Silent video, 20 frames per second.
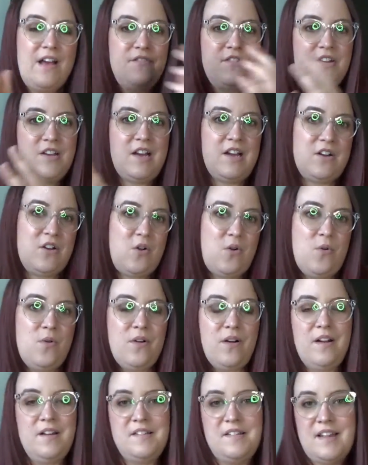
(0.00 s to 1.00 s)
I've taught
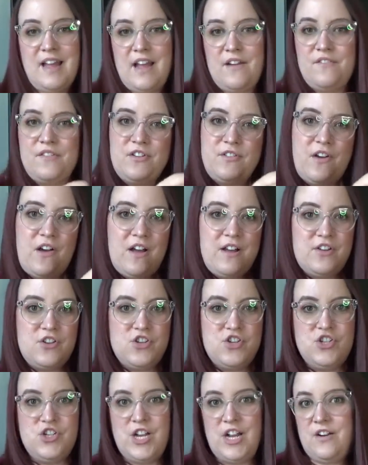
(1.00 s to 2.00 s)
chorus, I've
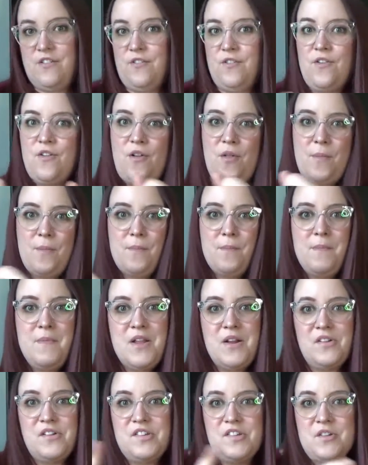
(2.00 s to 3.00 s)
taught general,
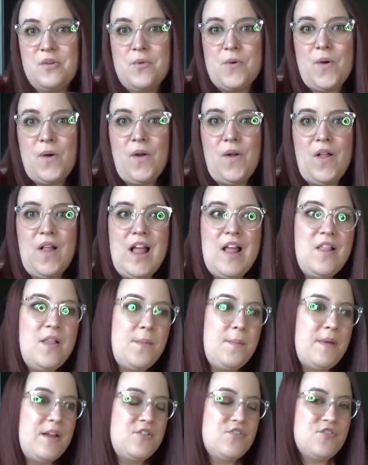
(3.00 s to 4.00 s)
middle school,
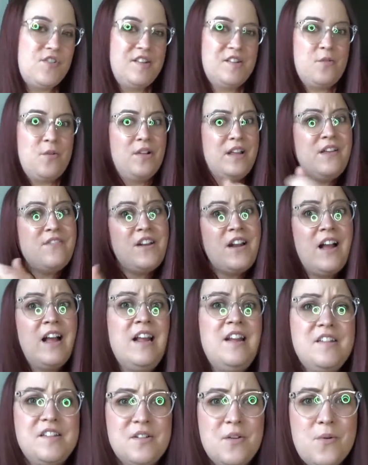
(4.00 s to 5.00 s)
elementary school, even
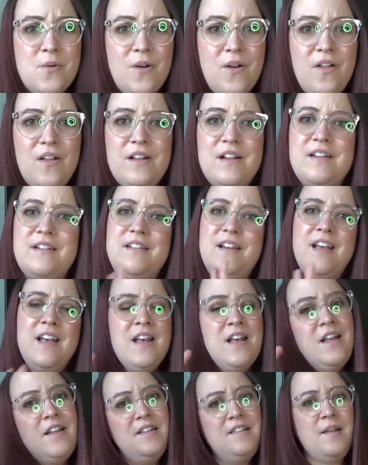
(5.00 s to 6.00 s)
high school in
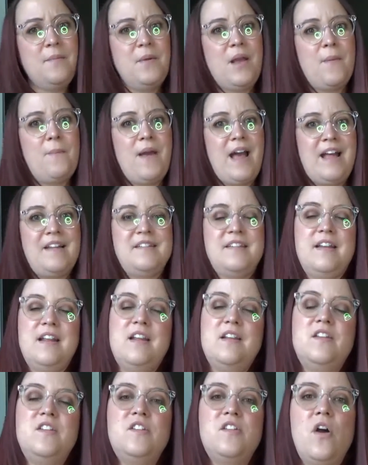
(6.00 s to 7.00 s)
some
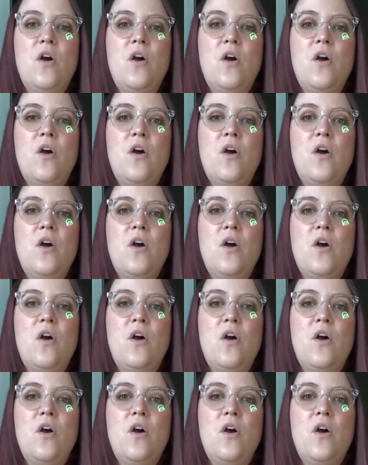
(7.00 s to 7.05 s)
capacities.